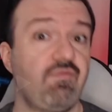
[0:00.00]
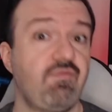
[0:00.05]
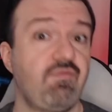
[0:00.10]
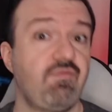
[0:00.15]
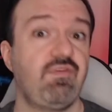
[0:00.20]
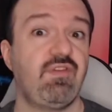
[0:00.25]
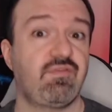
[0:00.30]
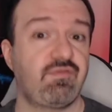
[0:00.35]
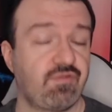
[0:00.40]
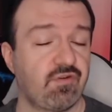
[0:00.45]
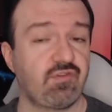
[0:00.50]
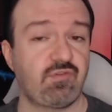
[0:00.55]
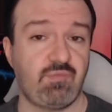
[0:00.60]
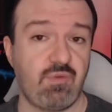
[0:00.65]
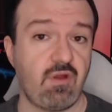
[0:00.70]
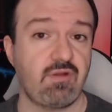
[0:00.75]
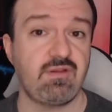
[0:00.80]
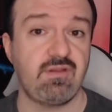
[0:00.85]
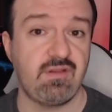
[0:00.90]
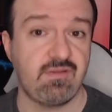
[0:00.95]
Of the
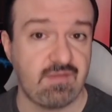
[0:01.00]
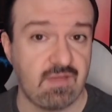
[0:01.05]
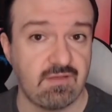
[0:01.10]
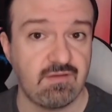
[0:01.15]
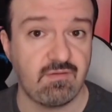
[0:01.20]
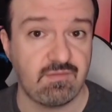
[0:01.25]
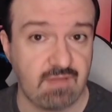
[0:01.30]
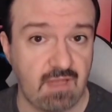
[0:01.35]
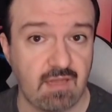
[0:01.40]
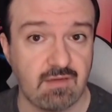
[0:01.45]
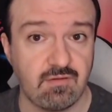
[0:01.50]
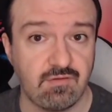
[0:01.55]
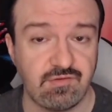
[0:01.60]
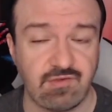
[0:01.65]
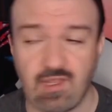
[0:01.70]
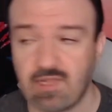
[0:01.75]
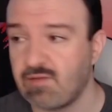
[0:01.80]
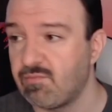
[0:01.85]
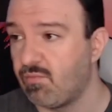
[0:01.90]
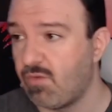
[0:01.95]
first-party Nintendo titles
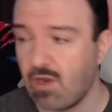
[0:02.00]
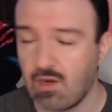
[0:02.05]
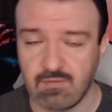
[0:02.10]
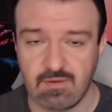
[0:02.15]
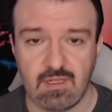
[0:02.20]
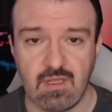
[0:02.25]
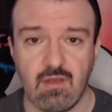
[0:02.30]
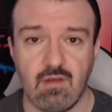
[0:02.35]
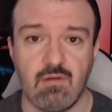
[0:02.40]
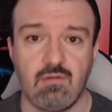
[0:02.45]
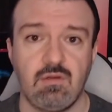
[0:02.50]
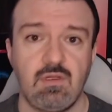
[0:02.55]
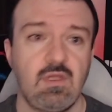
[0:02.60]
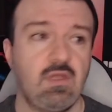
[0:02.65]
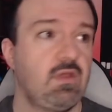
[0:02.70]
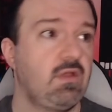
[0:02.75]
like Mario,